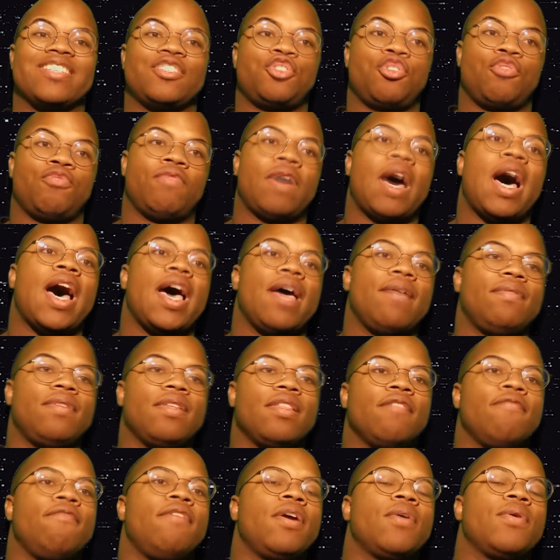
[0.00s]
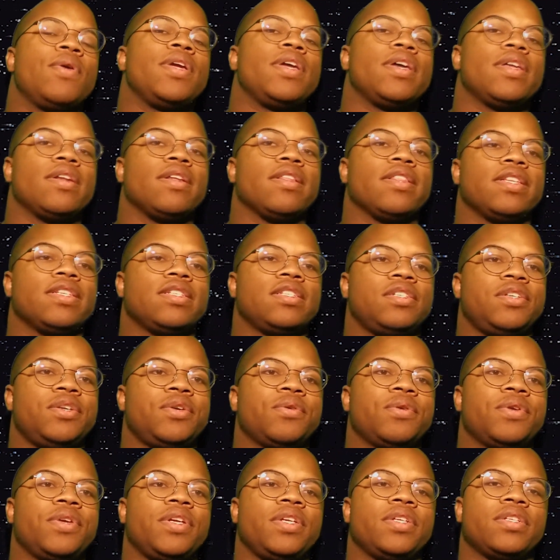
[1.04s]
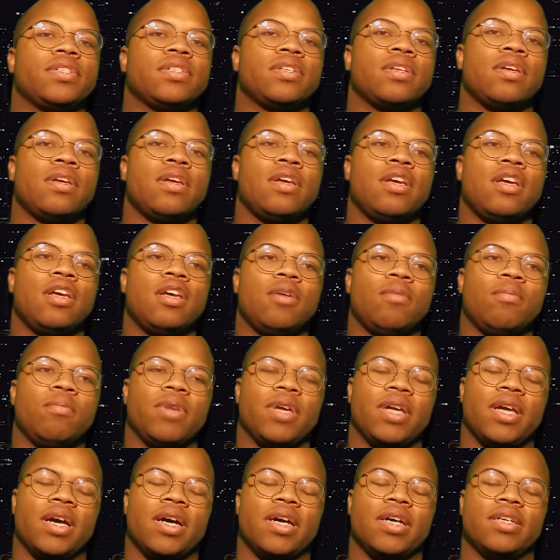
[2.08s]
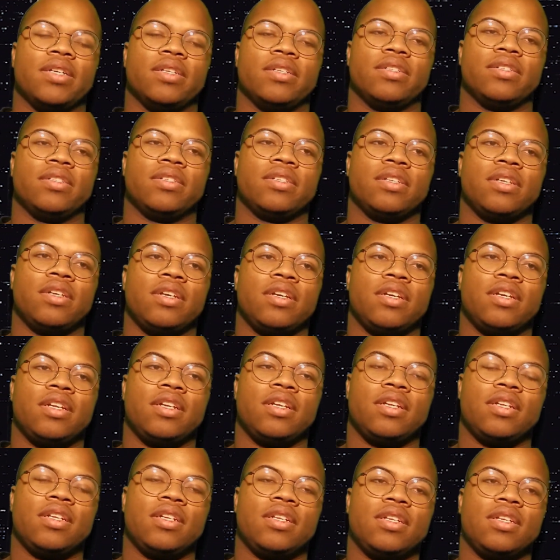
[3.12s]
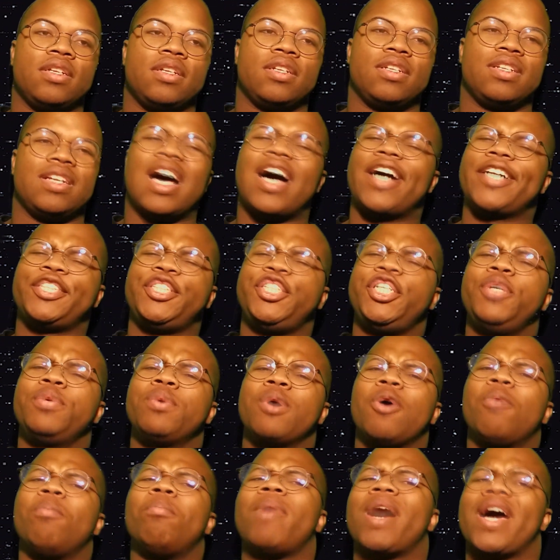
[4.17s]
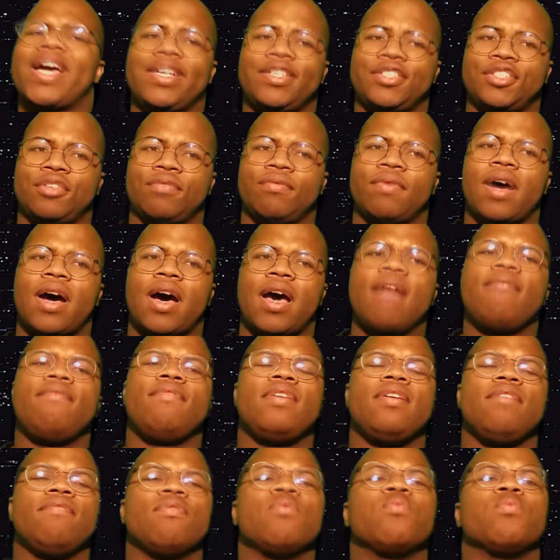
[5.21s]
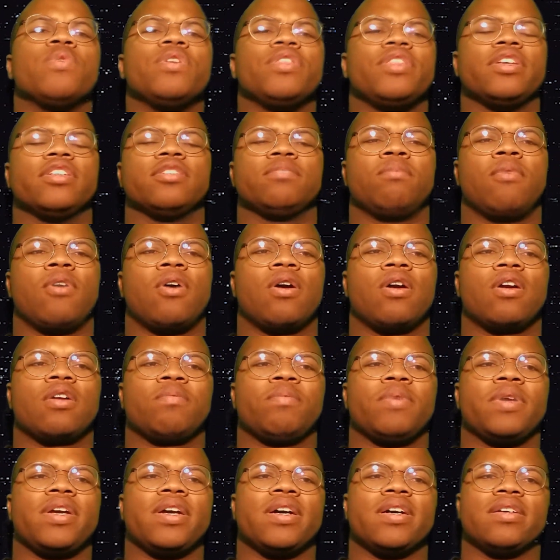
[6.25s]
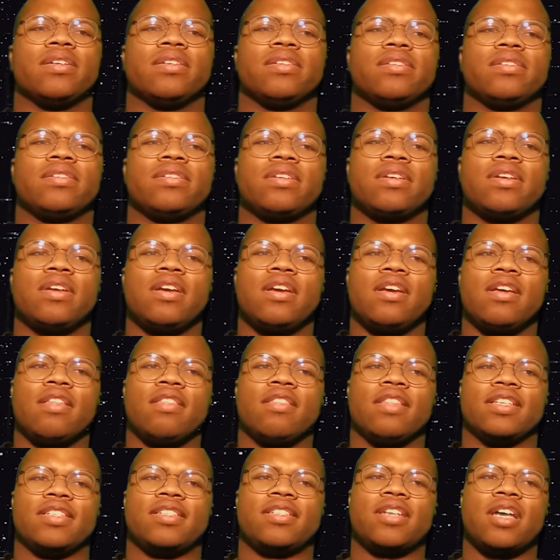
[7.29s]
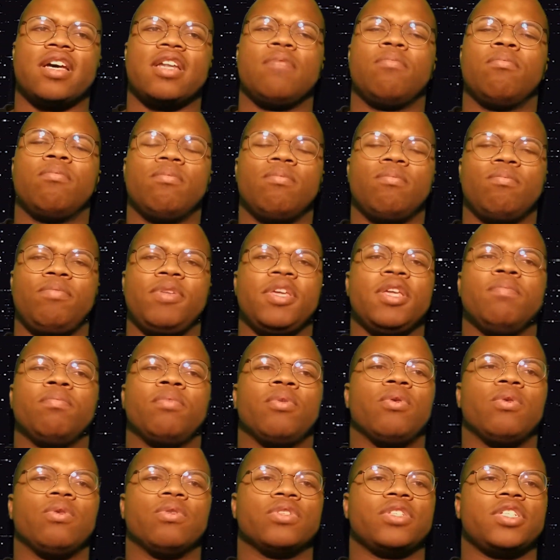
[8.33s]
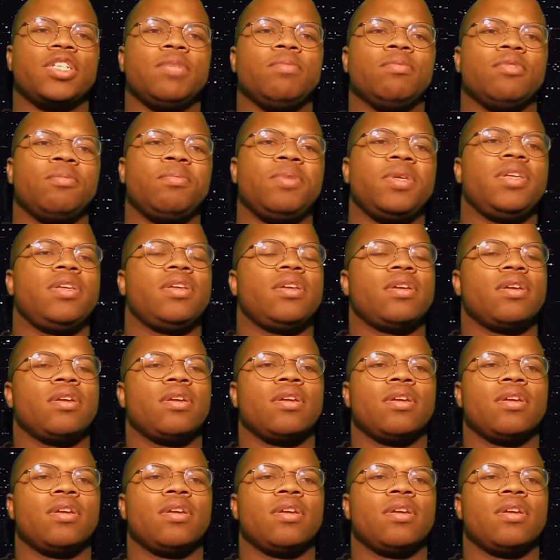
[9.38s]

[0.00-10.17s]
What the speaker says: survive to the very end of the series. Because Tanjiro might survive even with his mark, because the sun people seem to be,